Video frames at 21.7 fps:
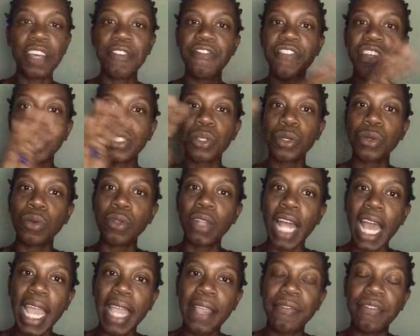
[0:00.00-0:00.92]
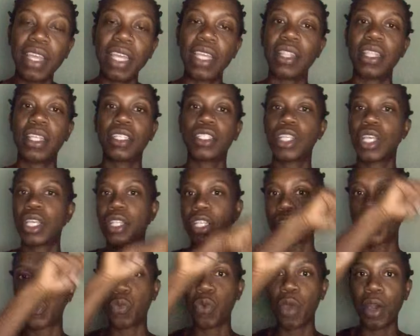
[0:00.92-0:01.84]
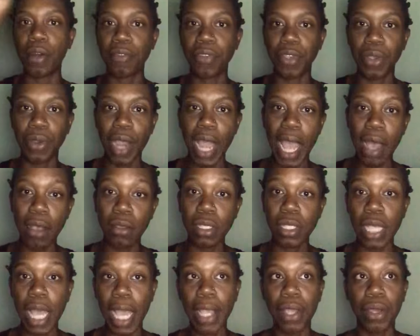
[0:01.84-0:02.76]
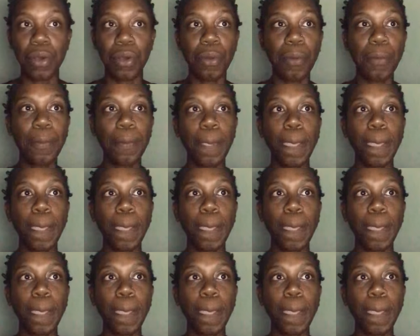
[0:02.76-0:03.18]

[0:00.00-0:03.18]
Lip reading: physical life in the 12-year house cycle.